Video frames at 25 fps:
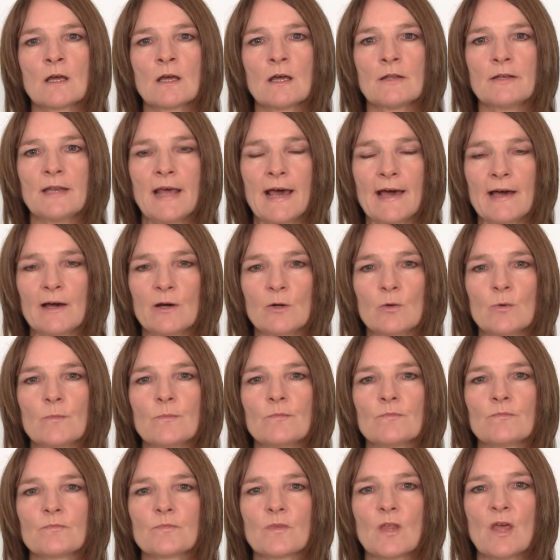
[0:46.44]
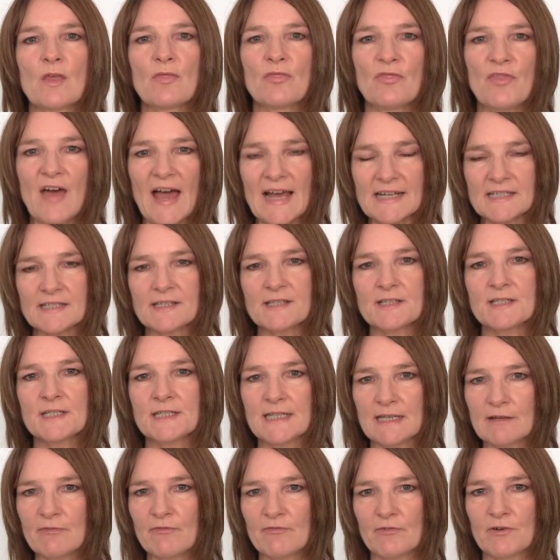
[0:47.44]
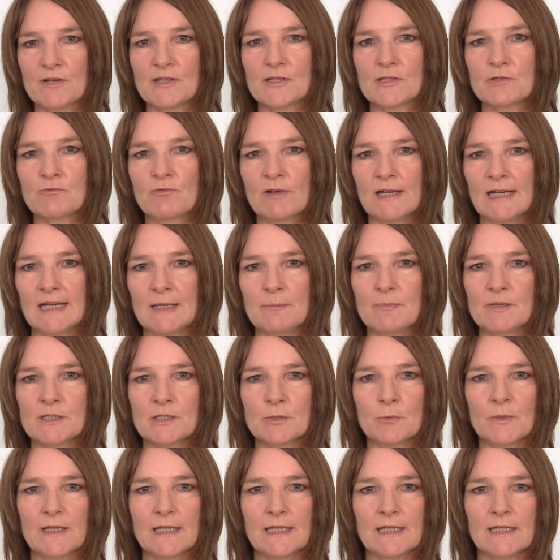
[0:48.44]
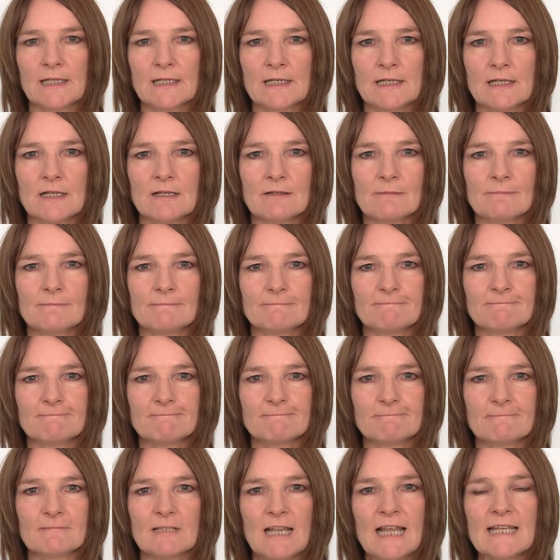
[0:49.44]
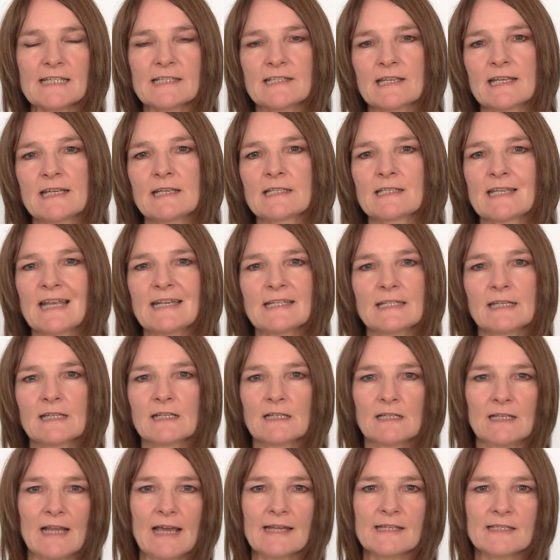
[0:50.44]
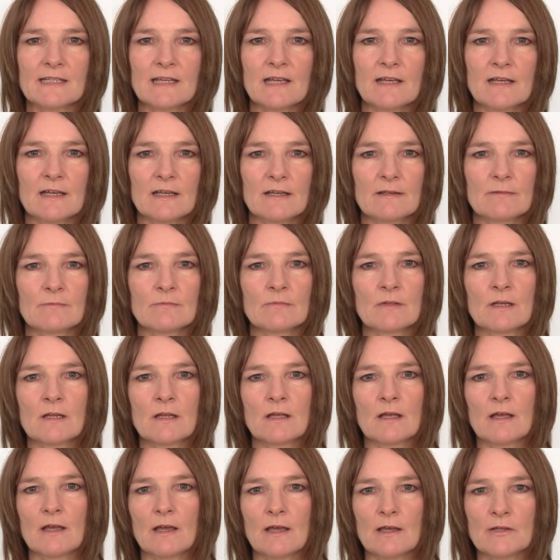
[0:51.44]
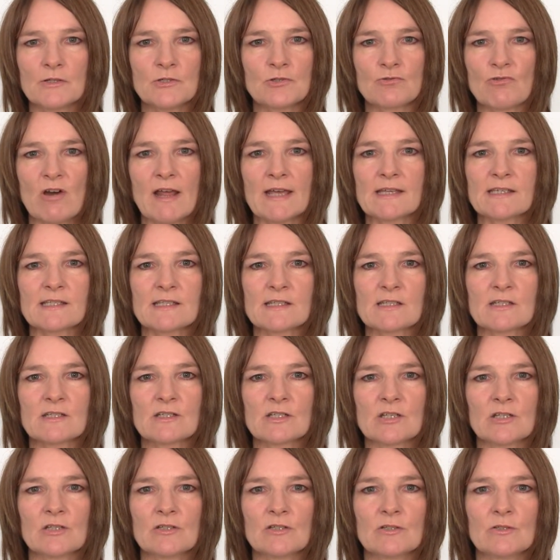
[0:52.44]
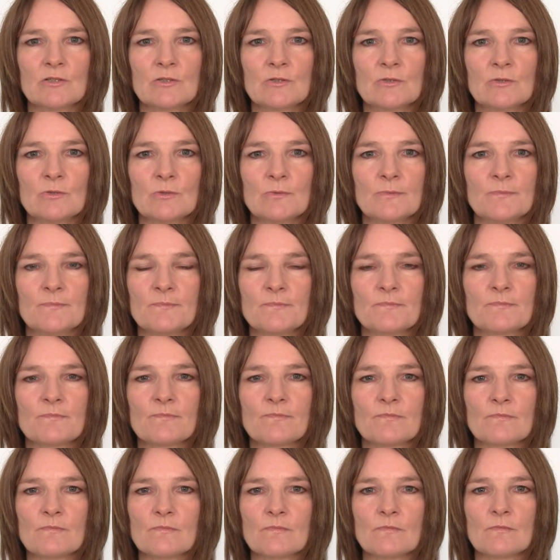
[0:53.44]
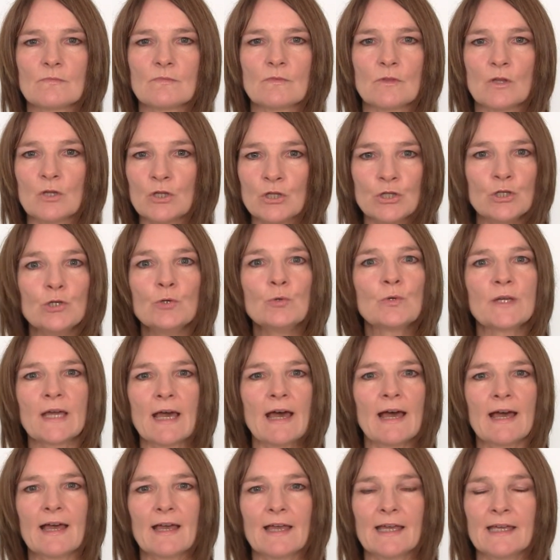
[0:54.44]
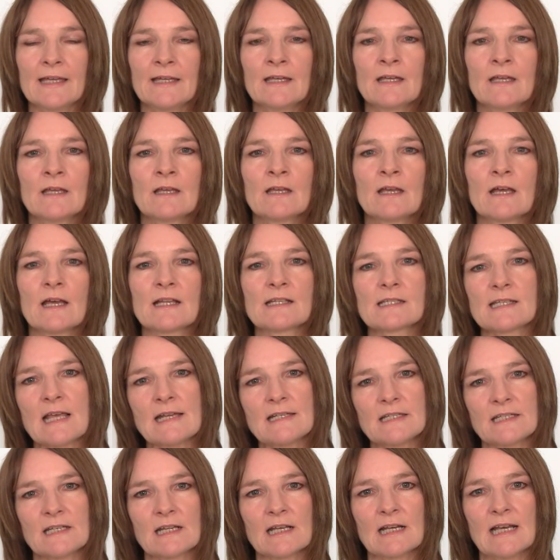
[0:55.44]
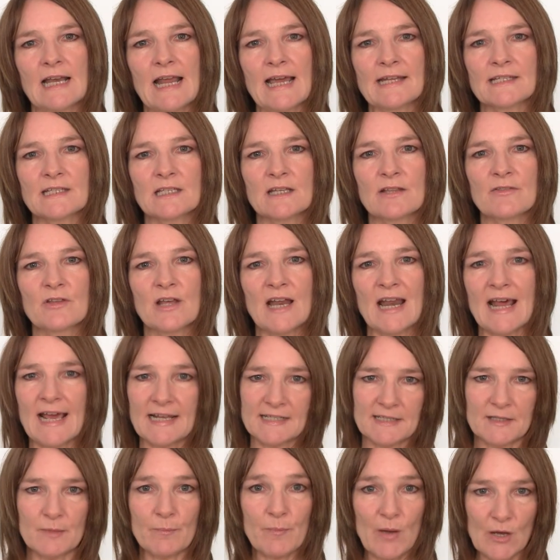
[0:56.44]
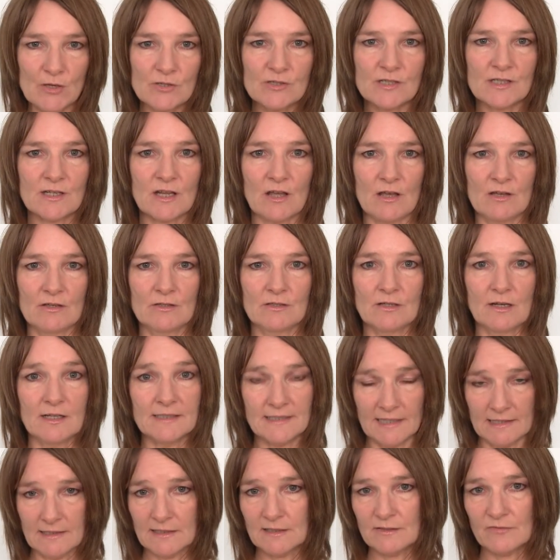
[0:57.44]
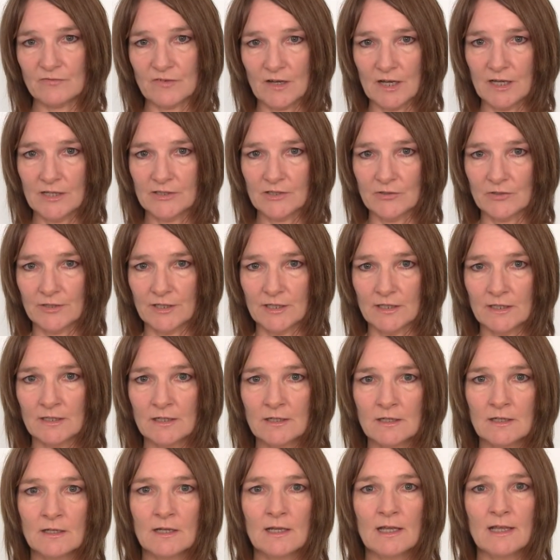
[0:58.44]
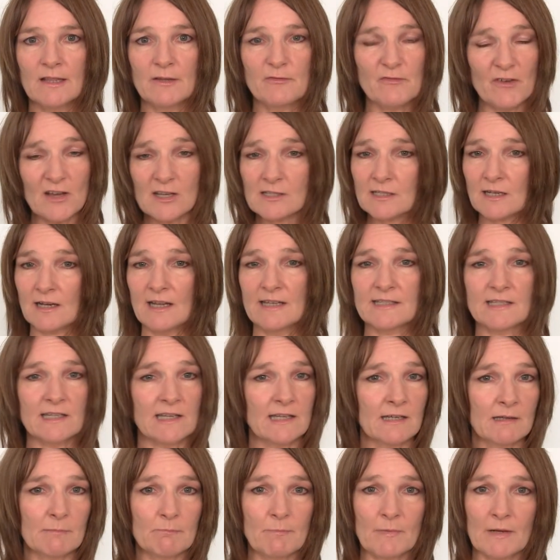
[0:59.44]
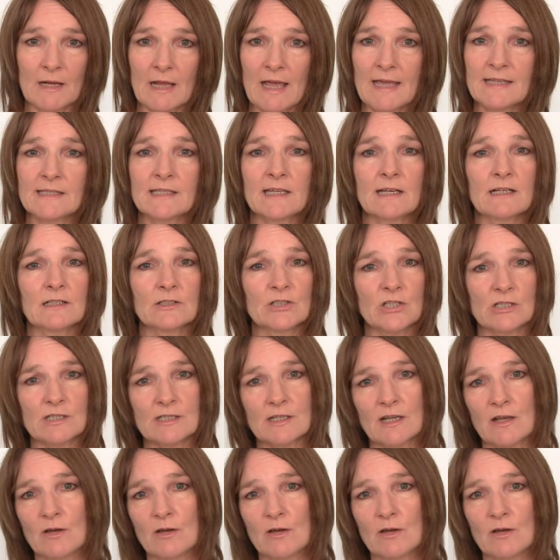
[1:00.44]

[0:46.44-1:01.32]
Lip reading: Now, that's the difference really between, let's say, sending a letter addressed to UK and sending a letter that has the postcode identified on it. In the first case, it'll just